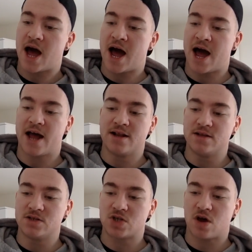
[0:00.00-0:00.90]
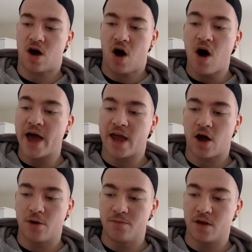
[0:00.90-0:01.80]
And I
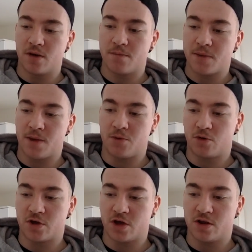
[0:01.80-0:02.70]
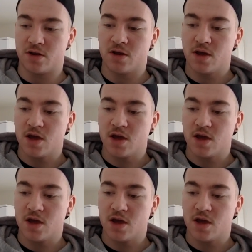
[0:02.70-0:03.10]
hope that people can